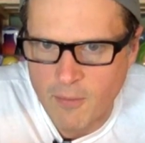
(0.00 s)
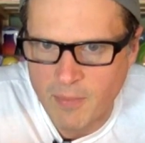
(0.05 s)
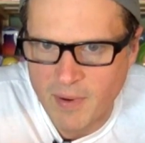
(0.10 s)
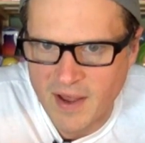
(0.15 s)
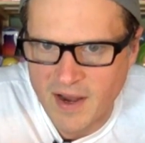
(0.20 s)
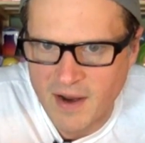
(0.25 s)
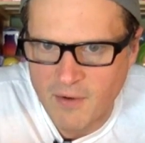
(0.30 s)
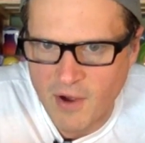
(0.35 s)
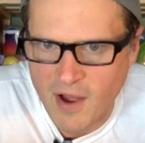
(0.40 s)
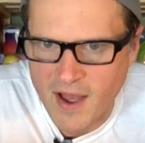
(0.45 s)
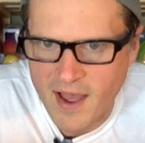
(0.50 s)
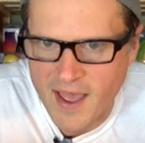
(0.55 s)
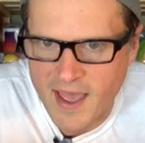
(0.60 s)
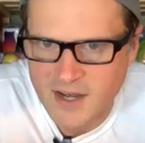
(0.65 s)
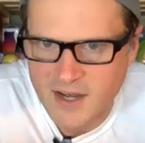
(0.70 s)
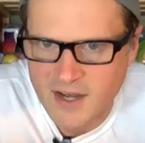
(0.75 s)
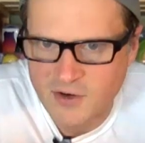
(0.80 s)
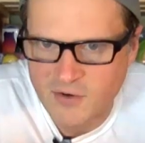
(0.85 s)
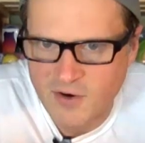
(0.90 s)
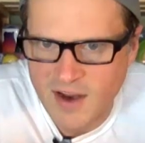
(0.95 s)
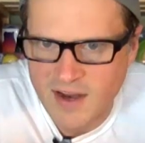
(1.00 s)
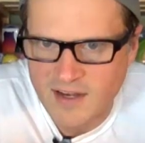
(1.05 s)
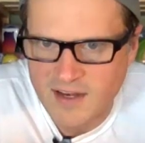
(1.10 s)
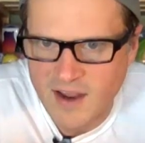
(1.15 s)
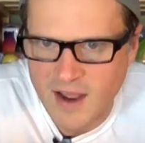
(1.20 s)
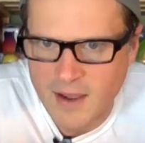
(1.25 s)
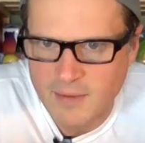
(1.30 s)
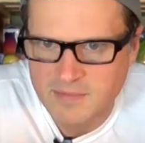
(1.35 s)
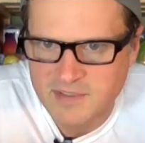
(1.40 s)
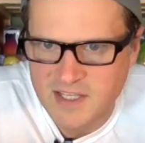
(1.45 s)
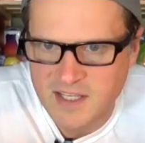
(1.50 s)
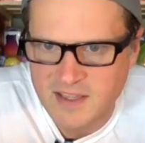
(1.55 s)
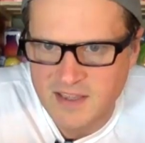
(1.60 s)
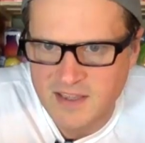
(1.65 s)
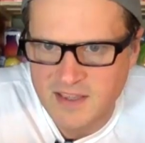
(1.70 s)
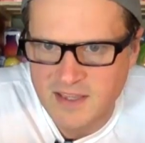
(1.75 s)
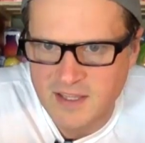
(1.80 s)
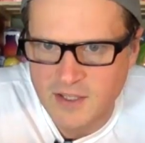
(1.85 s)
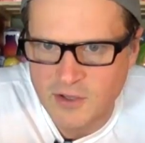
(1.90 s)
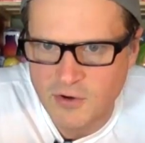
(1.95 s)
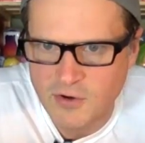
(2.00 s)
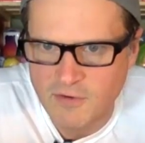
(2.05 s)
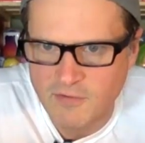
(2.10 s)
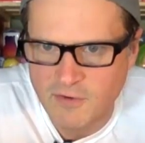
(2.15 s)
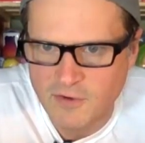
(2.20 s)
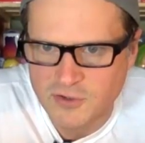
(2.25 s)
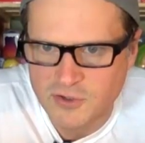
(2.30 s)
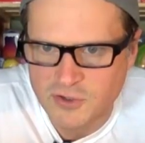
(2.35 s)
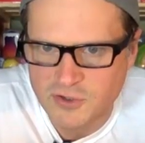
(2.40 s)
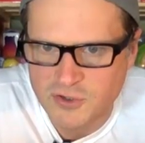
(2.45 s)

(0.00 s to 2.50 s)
but I had great times in the Universal